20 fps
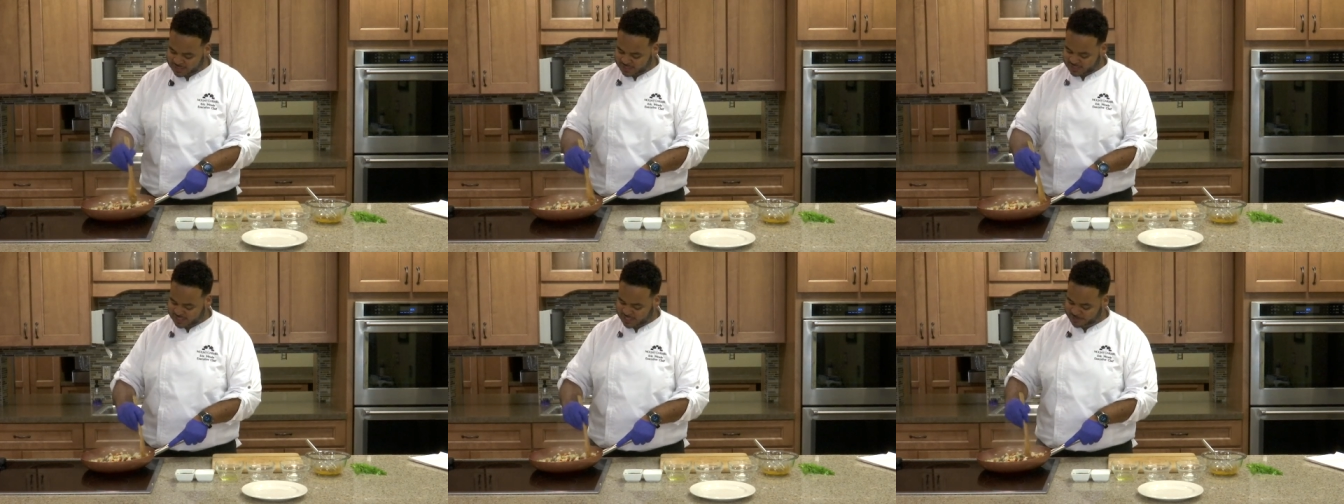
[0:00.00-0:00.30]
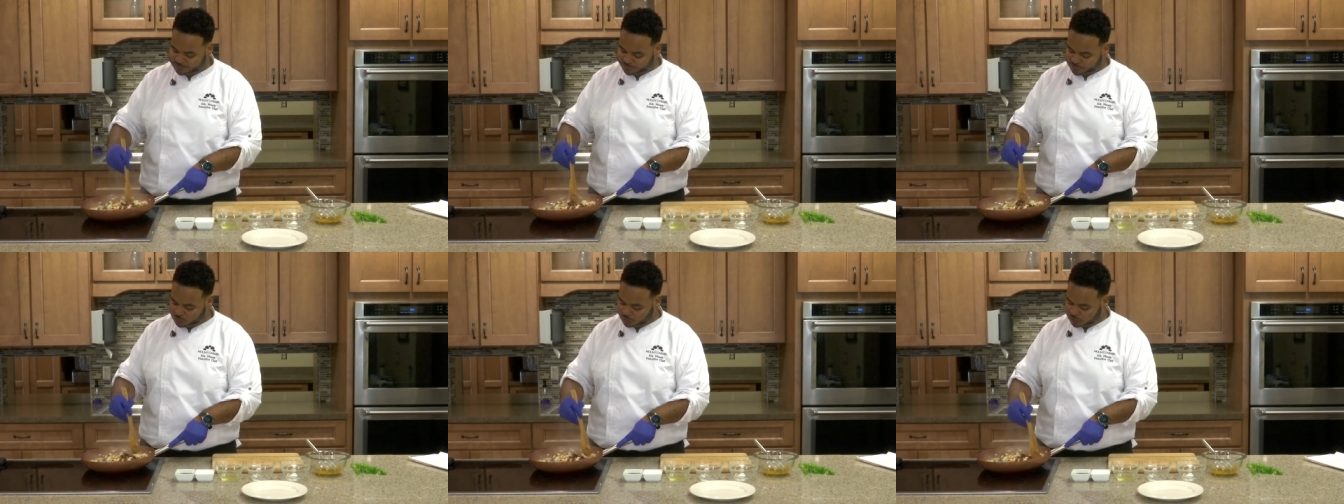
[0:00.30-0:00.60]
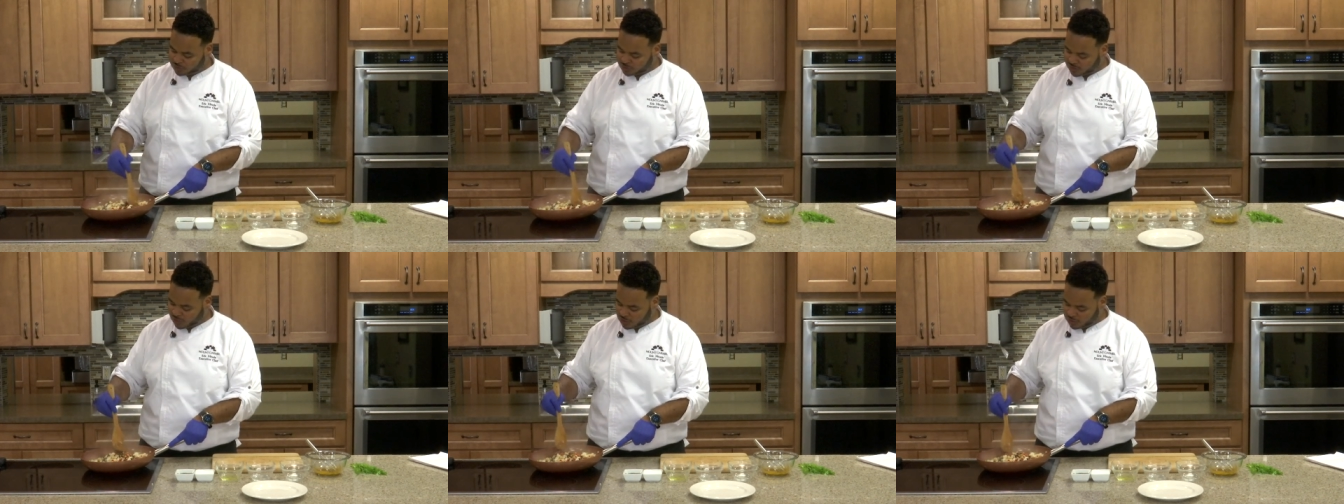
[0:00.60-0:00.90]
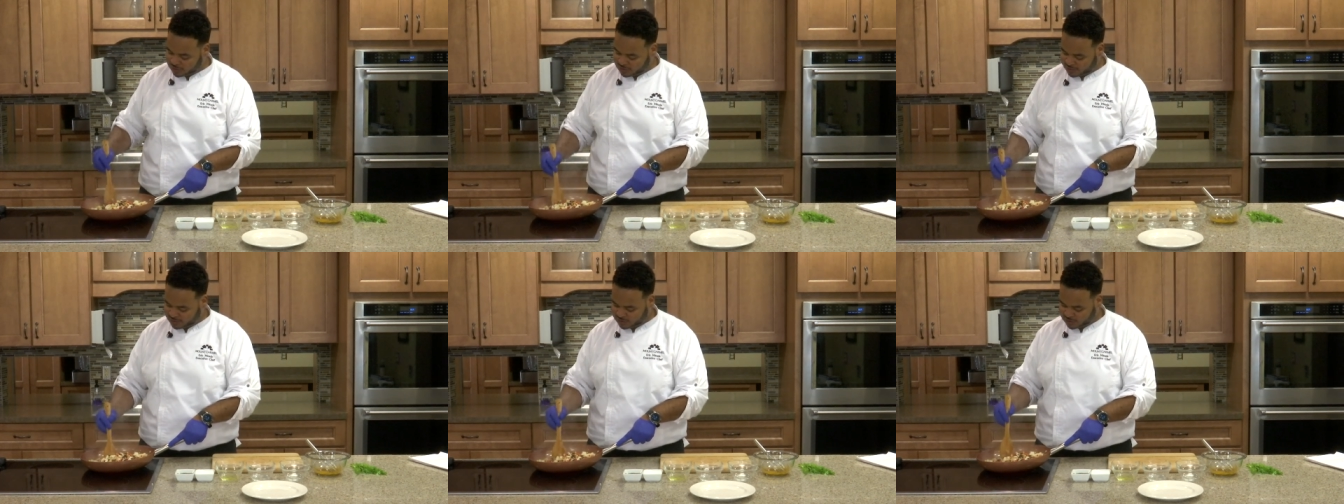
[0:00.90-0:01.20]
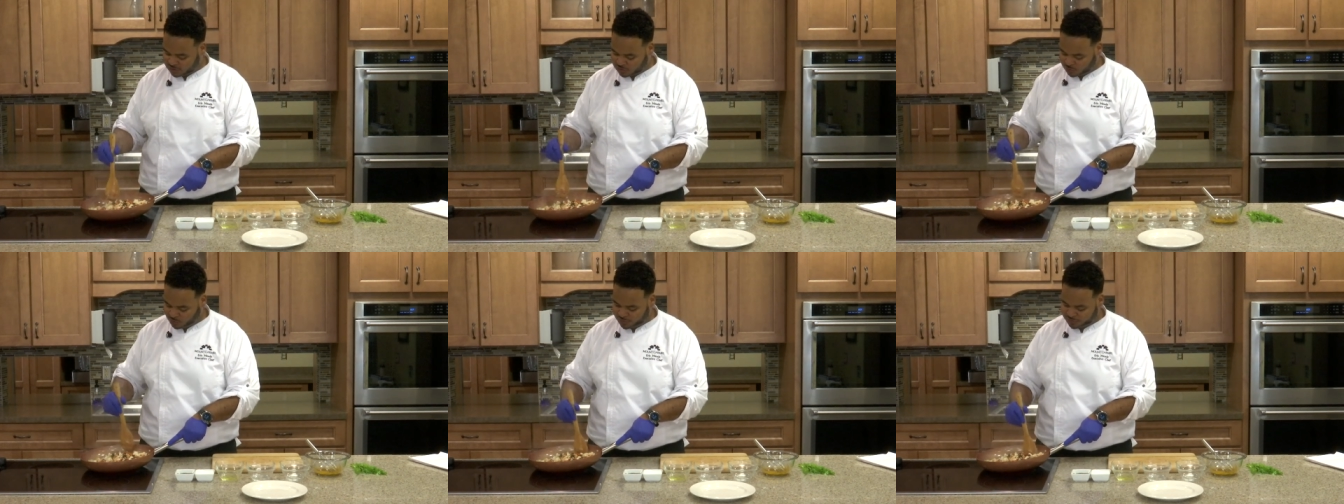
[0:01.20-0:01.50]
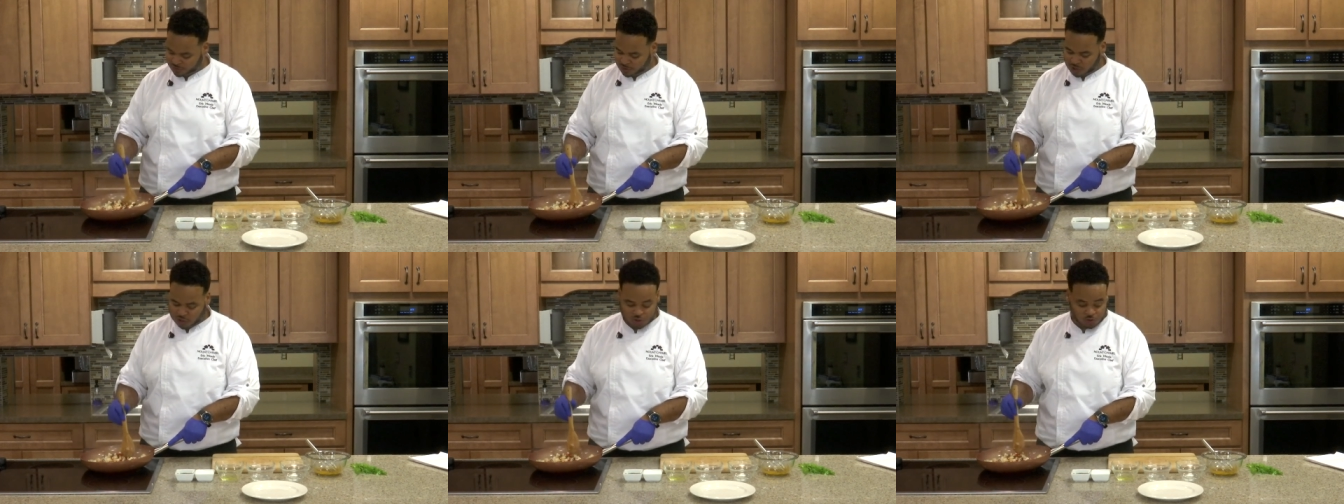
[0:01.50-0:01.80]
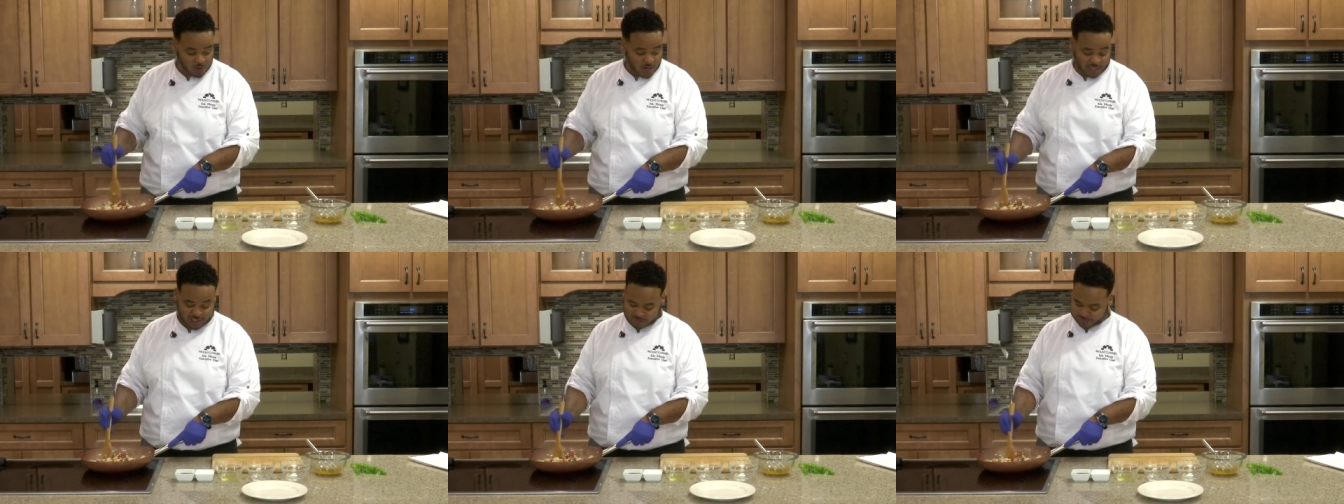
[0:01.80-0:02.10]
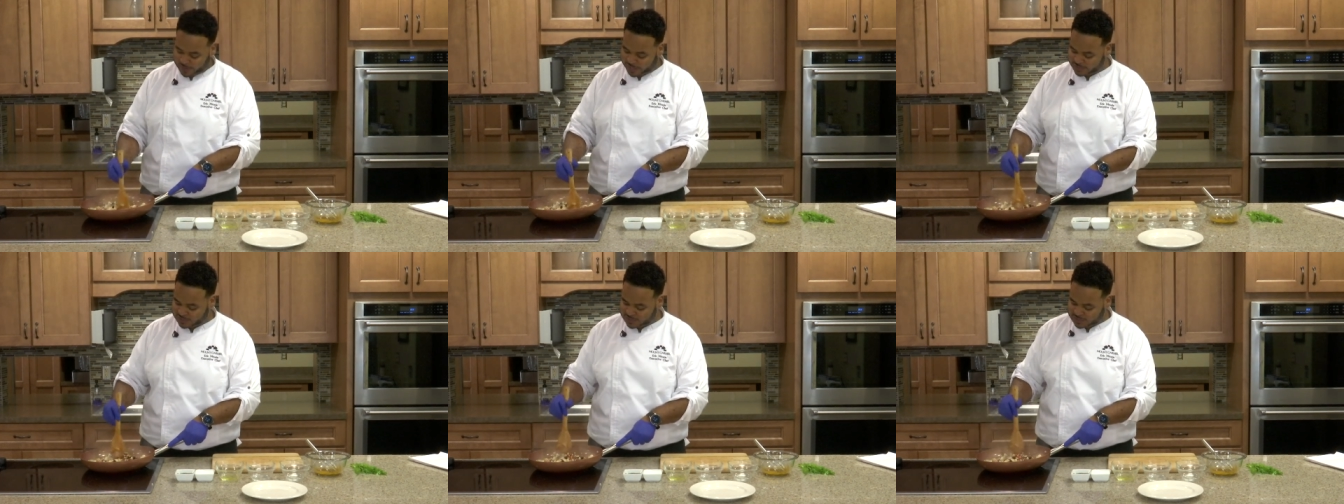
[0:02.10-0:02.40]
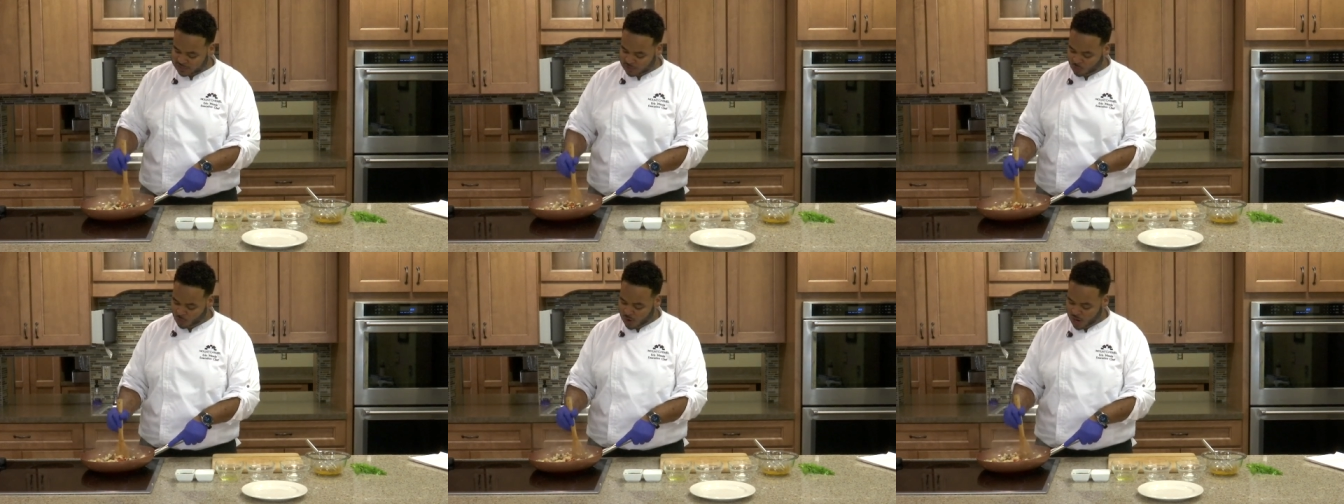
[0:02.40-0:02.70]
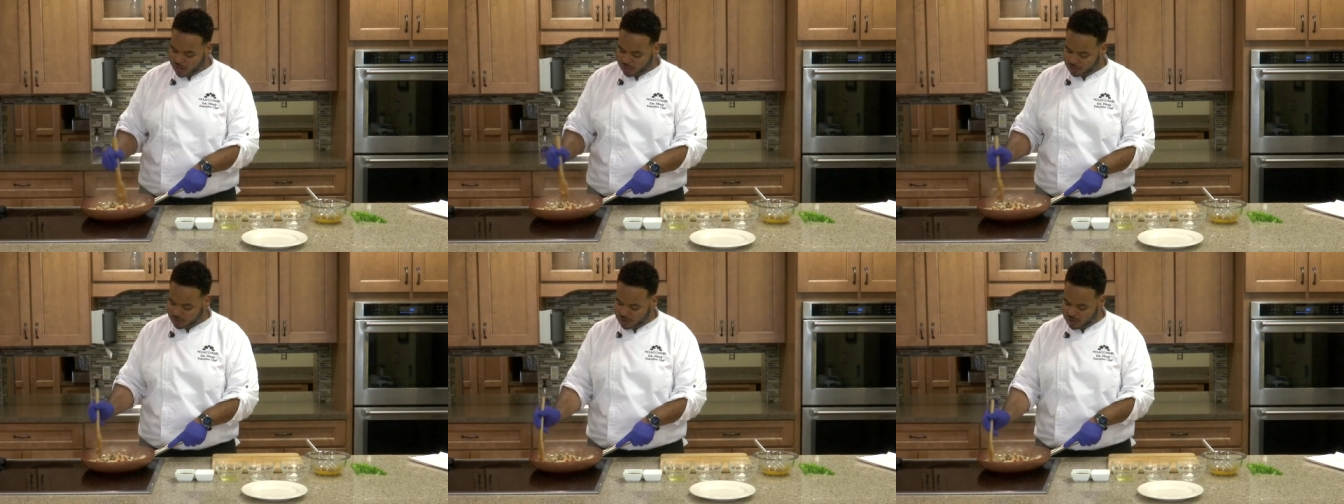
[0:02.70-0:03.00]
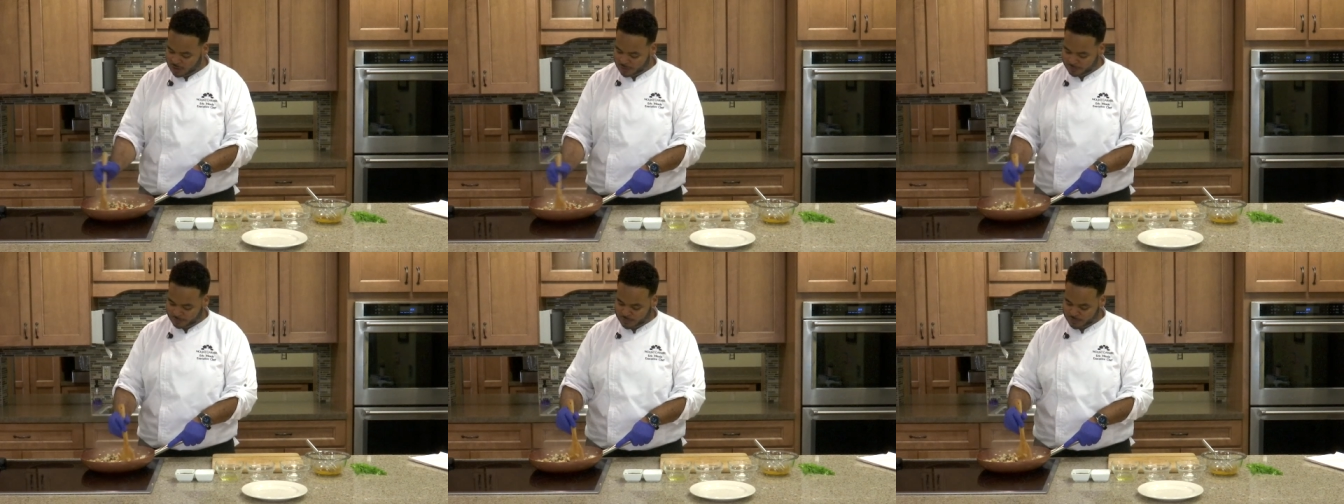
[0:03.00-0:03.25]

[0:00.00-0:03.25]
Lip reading: simple sauce with our dry spices and water?